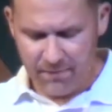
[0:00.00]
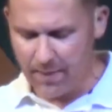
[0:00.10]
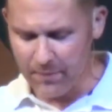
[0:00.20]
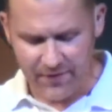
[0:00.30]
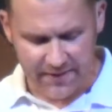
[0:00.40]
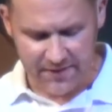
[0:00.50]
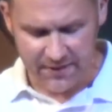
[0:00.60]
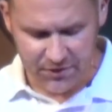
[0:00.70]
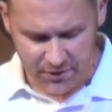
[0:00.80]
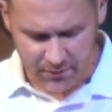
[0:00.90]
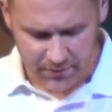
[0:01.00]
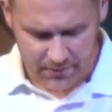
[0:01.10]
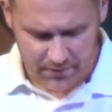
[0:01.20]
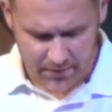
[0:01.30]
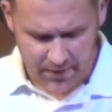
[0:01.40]
Proverbs 18:2.
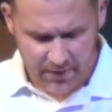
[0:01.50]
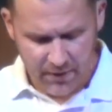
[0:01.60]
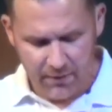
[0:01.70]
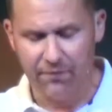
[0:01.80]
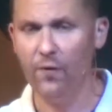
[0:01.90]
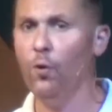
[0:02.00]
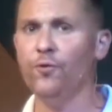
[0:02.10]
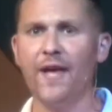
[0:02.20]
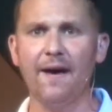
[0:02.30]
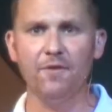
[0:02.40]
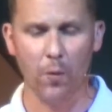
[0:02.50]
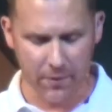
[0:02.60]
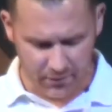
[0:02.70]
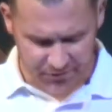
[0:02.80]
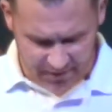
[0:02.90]
Fools have
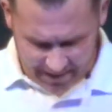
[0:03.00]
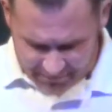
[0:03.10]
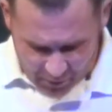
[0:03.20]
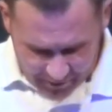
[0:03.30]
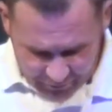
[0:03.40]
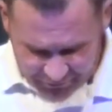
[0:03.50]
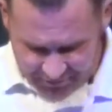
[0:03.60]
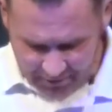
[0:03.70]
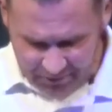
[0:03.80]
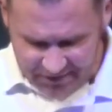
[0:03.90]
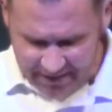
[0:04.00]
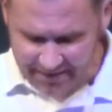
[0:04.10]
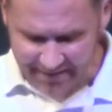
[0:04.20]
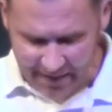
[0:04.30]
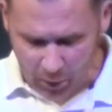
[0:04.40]
no interest in
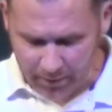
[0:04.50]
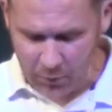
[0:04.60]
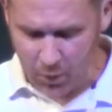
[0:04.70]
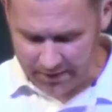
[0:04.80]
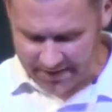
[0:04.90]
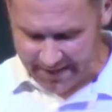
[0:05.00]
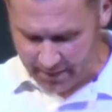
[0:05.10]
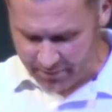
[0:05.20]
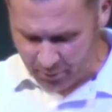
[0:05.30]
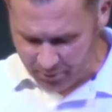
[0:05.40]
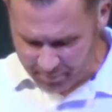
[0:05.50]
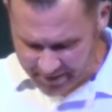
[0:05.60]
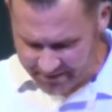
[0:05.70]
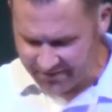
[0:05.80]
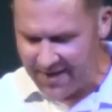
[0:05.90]
understanding. They only want to air their own
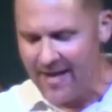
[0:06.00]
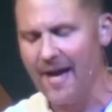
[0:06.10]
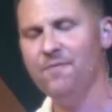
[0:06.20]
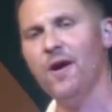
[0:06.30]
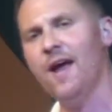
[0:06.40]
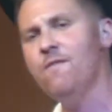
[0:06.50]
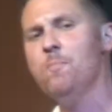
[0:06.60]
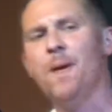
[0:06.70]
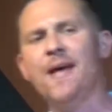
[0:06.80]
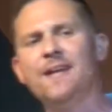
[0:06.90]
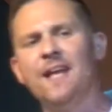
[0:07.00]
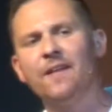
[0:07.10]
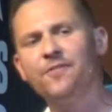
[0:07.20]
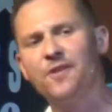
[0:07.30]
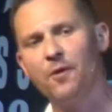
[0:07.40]
opinions. Have you ever been,
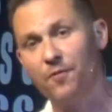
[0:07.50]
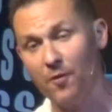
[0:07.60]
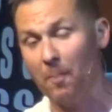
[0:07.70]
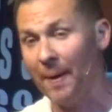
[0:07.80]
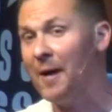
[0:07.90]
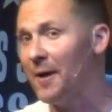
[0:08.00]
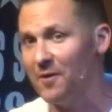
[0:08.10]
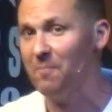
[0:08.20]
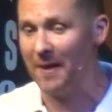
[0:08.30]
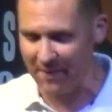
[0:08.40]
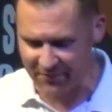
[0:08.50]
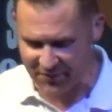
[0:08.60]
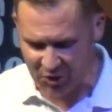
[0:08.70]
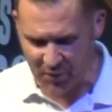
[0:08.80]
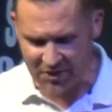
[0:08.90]
listen, if you're a parent, you've been in this
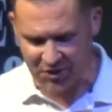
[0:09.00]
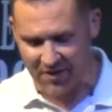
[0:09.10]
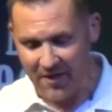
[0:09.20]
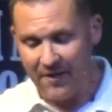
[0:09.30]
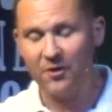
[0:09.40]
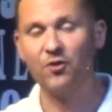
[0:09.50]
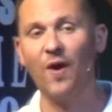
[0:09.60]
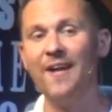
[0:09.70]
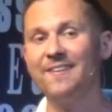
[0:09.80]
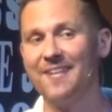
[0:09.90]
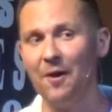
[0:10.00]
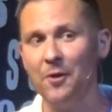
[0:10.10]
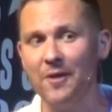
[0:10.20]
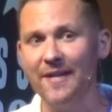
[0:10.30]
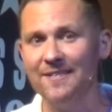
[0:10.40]
situation. You're trying to
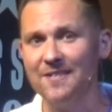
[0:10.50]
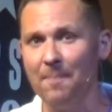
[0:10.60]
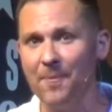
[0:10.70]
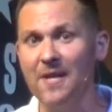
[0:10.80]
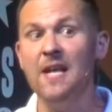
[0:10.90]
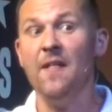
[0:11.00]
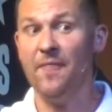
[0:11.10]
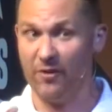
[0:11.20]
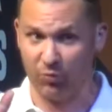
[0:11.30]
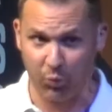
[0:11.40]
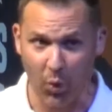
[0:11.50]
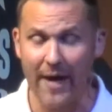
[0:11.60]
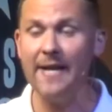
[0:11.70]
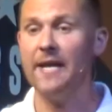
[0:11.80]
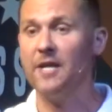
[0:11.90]
tell your kids something that's
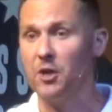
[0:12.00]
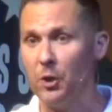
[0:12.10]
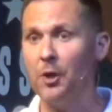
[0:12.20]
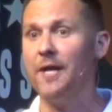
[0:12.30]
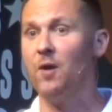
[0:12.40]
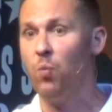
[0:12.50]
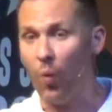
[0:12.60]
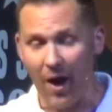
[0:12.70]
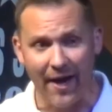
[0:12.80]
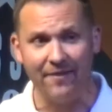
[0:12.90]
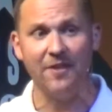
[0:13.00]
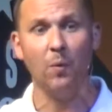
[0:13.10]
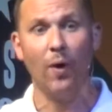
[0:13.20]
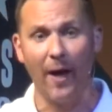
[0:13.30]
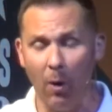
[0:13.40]
right and good and wise
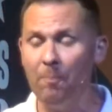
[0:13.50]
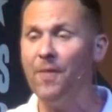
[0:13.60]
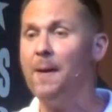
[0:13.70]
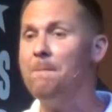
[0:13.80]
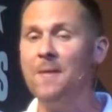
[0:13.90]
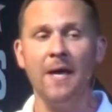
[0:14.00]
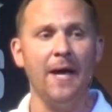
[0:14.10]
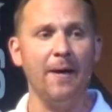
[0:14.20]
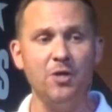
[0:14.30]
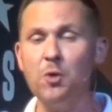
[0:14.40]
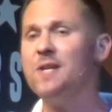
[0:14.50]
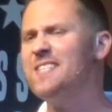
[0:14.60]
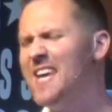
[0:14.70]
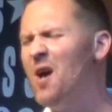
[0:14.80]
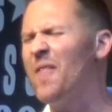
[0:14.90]
and it will help them, and you
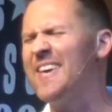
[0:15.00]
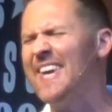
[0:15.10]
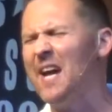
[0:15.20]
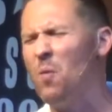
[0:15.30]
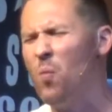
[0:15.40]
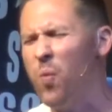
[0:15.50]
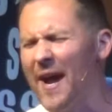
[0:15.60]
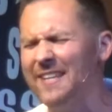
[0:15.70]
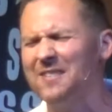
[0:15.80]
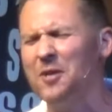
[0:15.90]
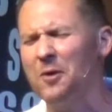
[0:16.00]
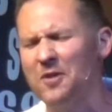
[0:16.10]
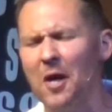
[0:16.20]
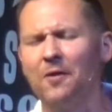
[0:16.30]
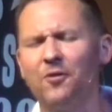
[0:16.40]
can tell they can't wait till you're
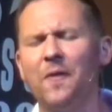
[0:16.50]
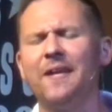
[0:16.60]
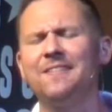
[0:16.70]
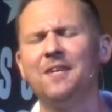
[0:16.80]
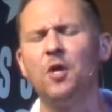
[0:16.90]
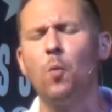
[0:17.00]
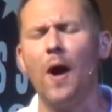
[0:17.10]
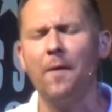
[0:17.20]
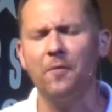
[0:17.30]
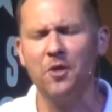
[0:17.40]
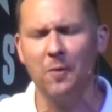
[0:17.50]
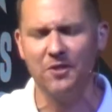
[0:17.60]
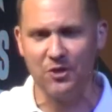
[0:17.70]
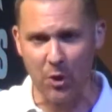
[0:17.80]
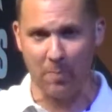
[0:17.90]
done so they can tell you why they're
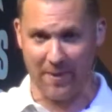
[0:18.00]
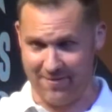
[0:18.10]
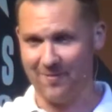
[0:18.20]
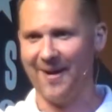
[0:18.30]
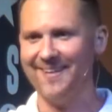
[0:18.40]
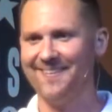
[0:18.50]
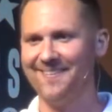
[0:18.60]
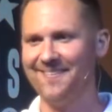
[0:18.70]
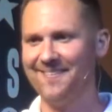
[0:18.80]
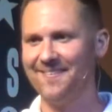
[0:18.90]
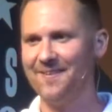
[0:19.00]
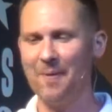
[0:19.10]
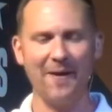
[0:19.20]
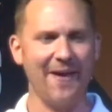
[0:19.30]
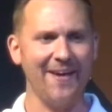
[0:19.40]
doing stupid, right?
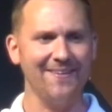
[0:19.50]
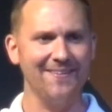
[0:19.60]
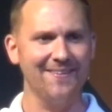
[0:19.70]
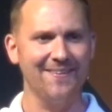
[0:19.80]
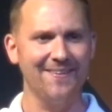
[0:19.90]
You been in that?